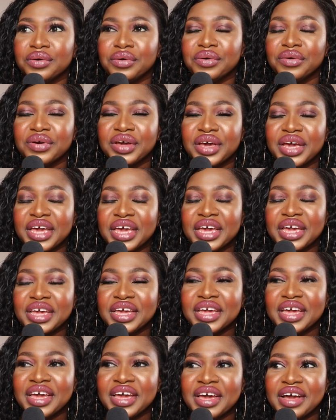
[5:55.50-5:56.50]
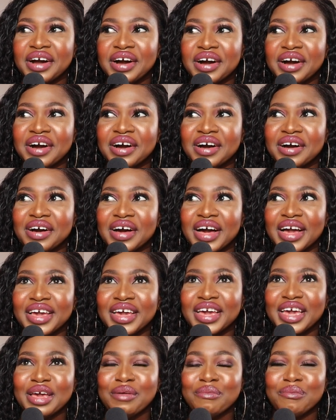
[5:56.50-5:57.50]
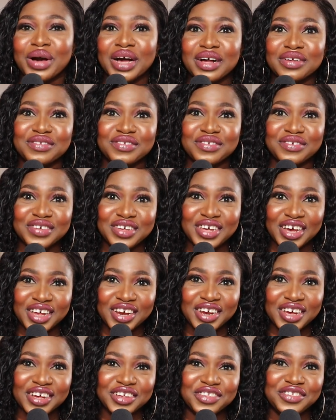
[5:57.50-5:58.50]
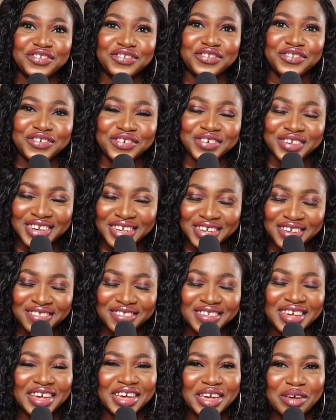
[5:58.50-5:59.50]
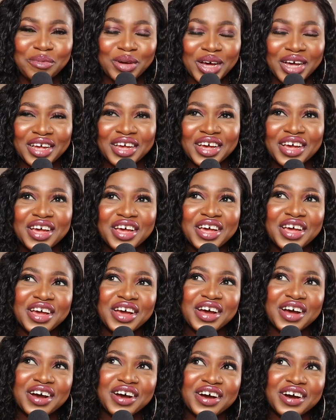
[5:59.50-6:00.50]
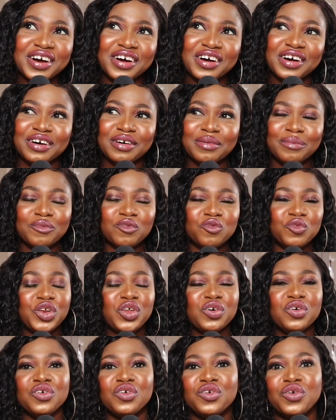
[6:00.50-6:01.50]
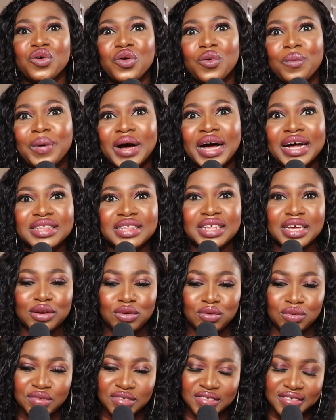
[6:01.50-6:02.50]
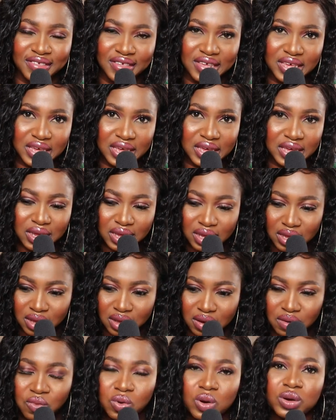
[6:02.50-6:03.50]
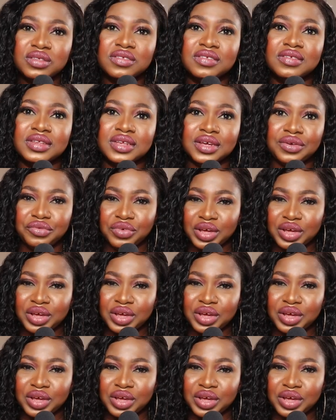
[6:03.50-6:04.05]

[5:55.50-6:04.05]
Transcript: okay, I came back to Ghana to do this, I came back. We don't go back there to see what the